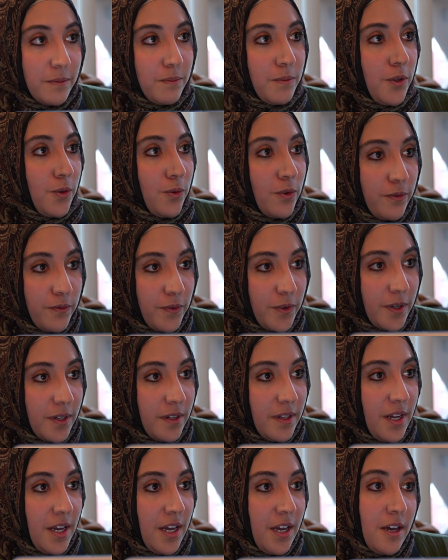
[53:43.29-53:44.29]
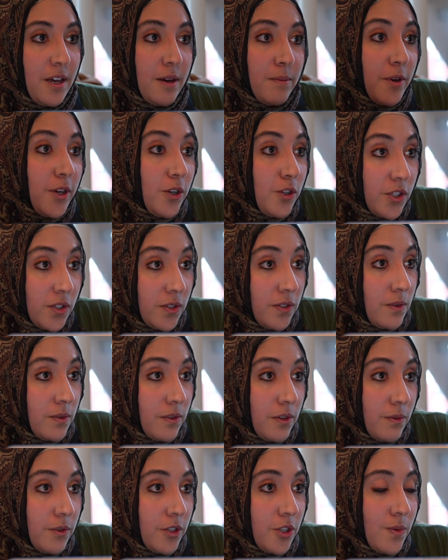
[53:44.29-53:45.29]
beautiful, but you just don't
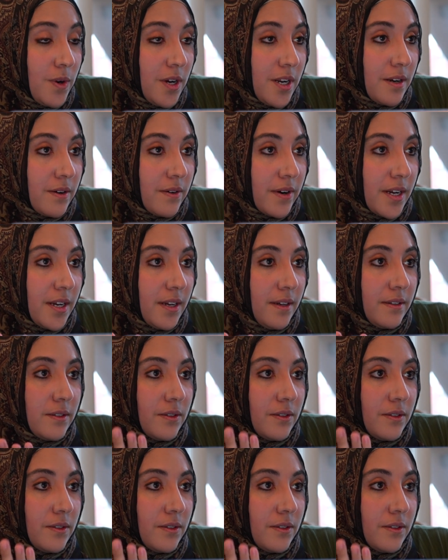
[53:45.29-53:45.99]
know which one, right?